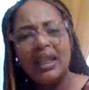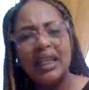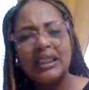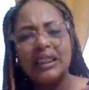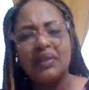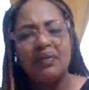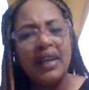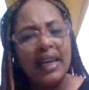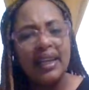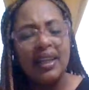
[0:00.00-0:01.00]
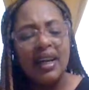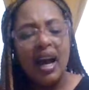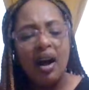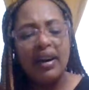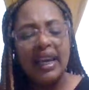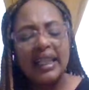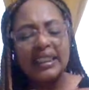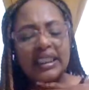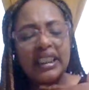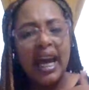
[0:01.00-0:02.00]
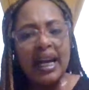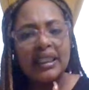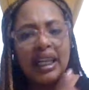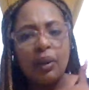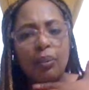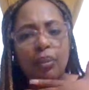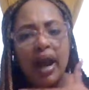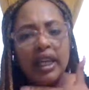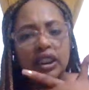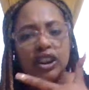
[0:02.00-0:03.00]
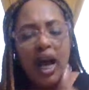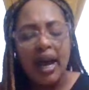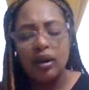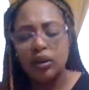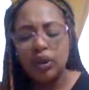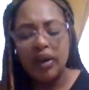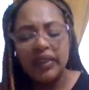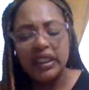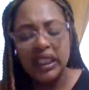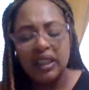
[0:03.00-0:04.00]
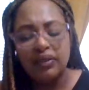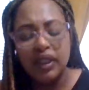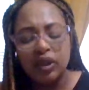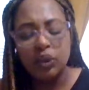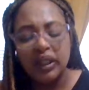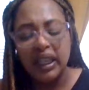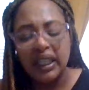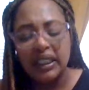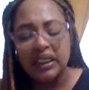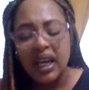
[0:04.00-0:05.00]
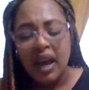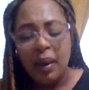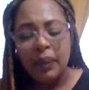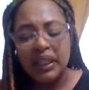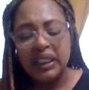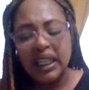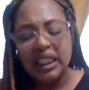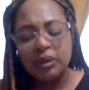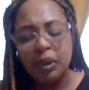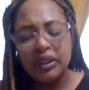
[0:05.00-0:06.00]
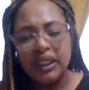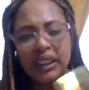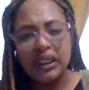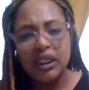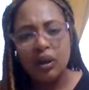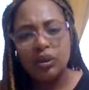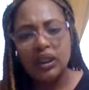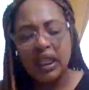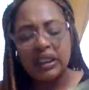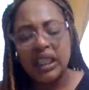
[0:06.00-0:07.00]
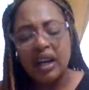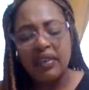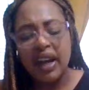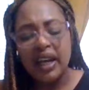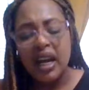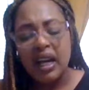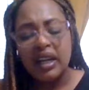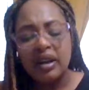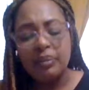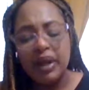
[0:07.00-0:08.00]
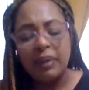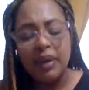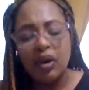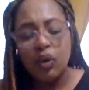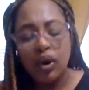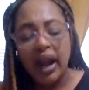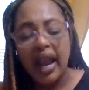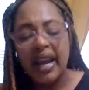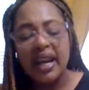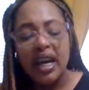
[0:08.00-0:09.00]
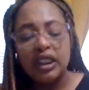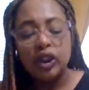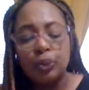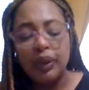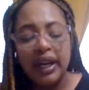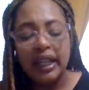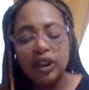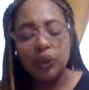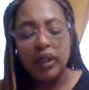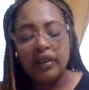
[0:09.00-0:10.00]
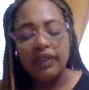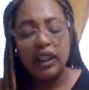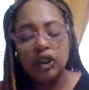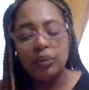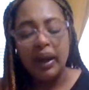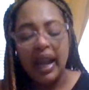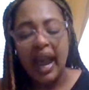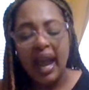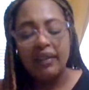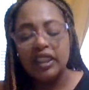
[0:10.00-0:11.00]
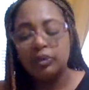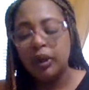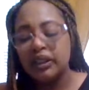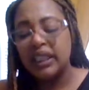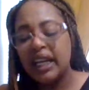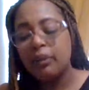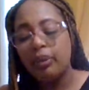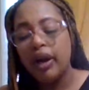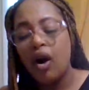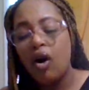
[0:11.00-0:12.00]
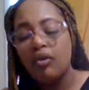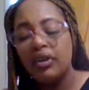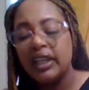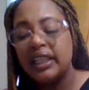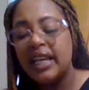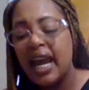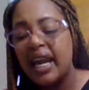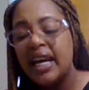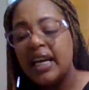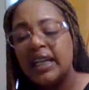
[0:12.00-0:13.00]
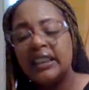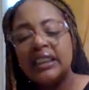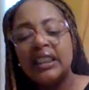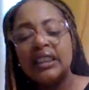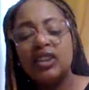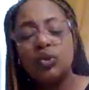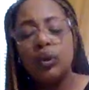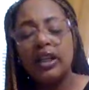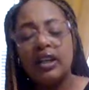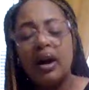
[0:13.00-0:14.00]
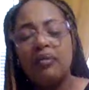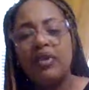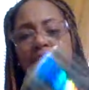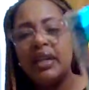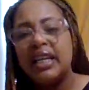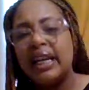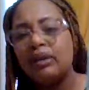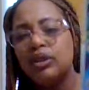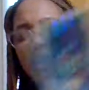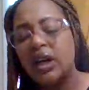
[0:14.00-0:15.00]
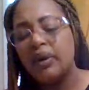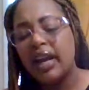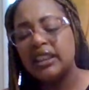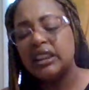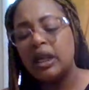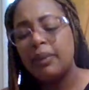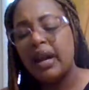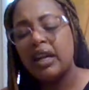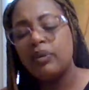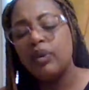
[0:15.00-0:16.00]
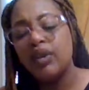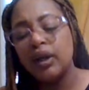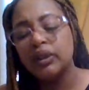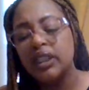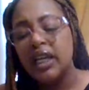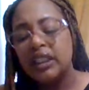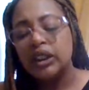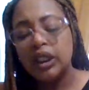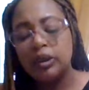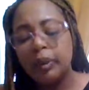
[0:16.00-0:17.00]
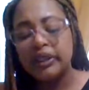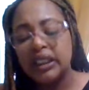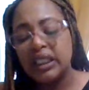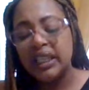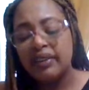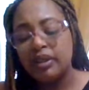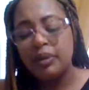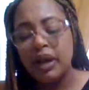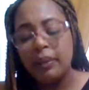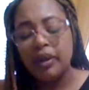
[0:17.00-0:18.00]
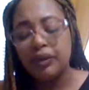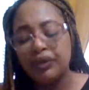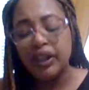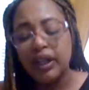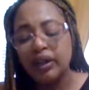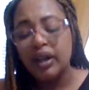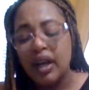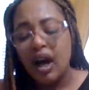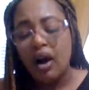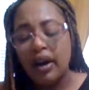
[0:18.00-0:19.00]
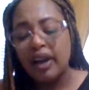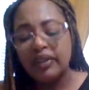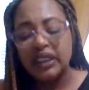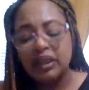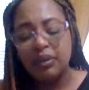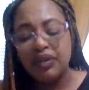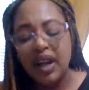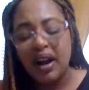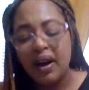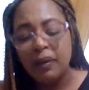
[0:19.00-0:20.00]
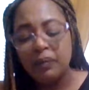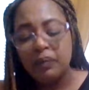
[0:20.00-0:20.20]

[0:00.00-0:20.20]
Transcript: hitches a fit. Okay, like I said, she acts like a bratty child, whoever this individual is. But the, yeah, this person is so jealous of a commitment or a supernatural gift that you may have. This person, they can pray all fucking day. This is a assorted of uh, feminine energy. Okay, she's coming out in reverse. So this person could definitely be a mother figure. Okay, for some of y'all.